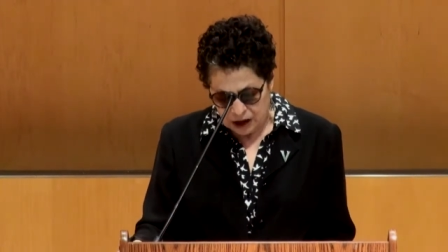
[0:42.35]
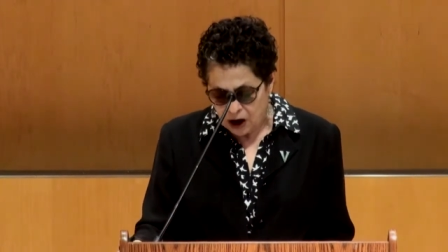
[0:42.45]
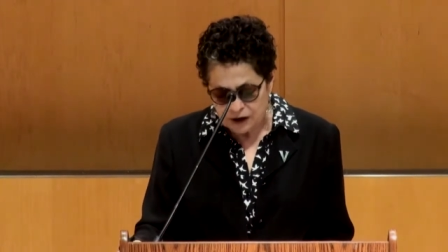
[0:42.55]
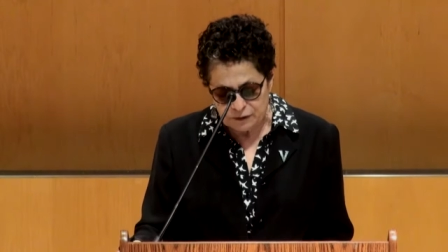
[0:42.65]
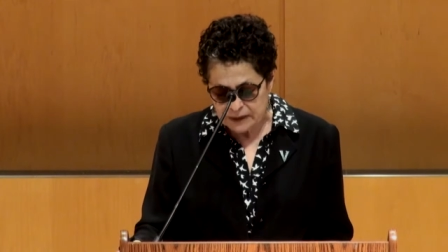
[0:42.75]

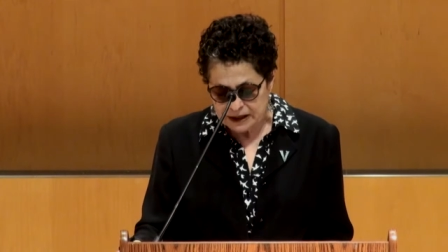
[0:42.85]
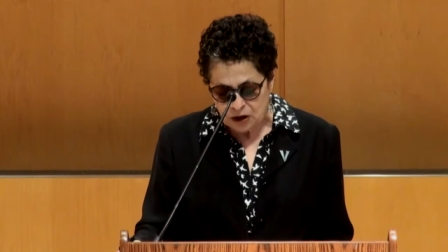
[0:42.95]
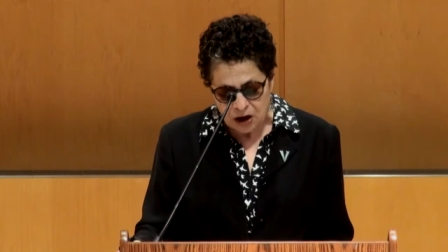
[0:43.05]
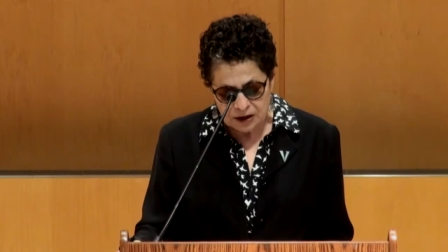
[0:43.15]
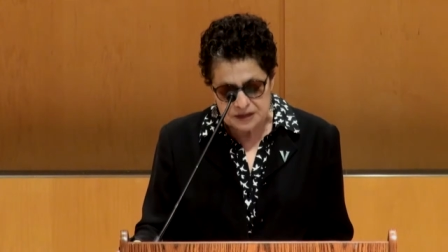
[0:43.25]
all of my
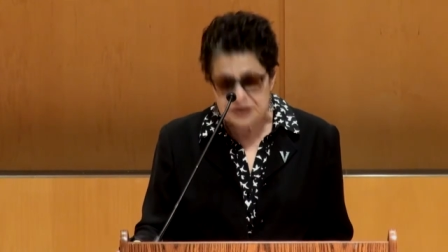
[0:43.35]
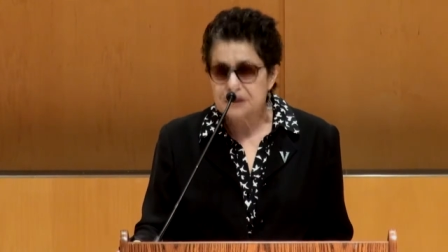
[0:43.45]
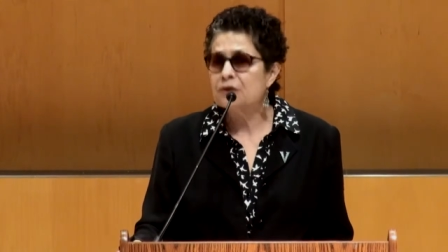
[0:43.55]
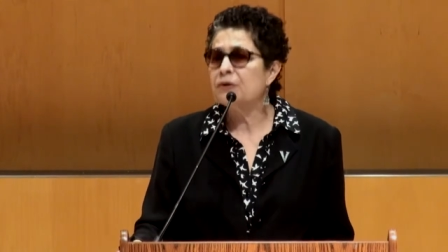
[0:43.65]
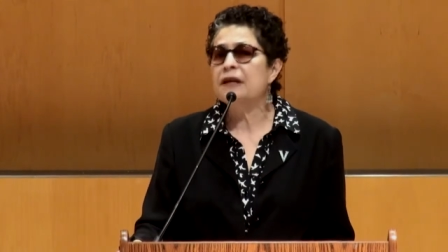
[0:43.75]
colleagues in
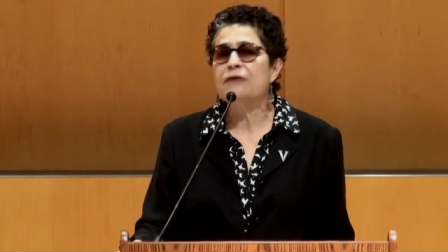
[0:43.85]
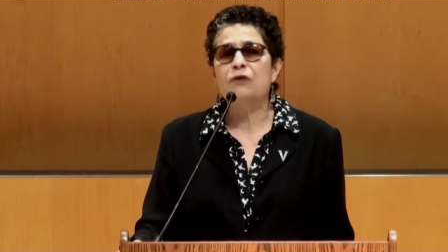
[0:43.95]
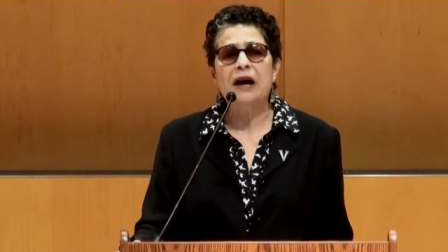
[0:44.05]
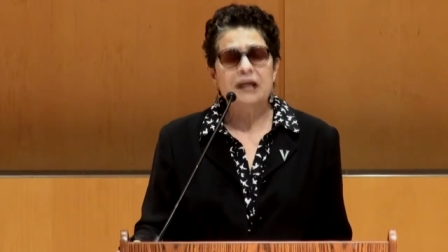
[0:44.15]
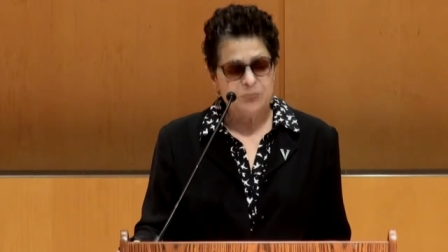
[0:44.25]
the creative
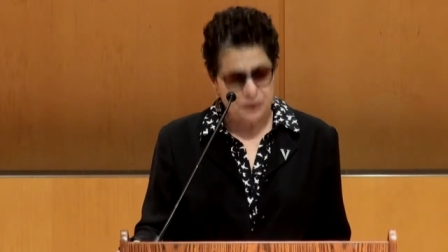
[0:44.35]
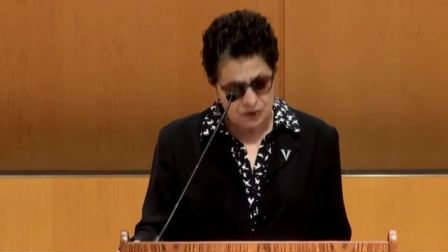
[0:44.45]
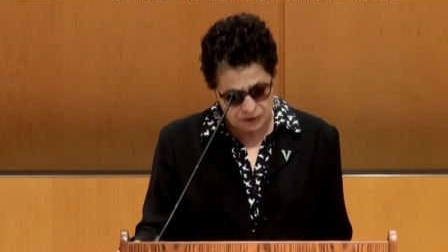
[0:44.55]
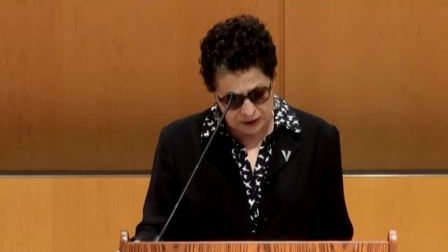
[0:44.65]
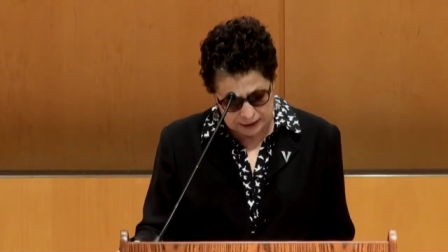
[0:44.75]
writing
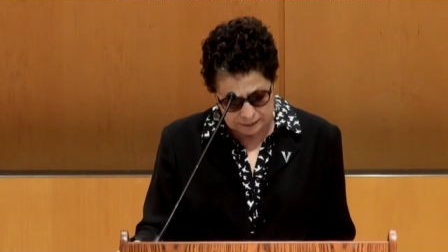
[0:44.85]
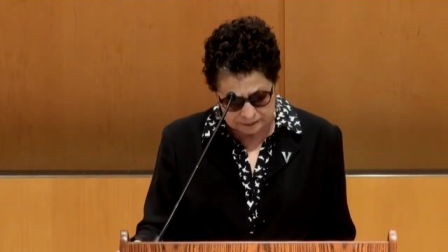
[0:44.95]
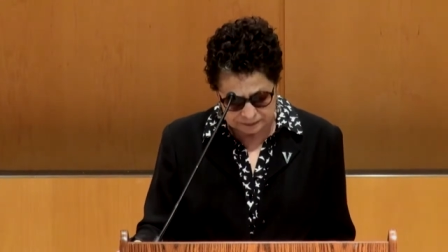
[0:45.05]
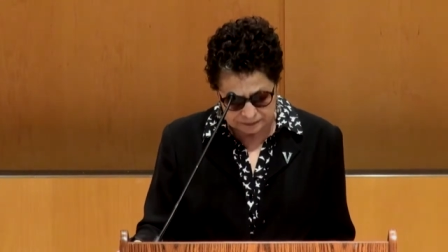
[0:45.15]
program.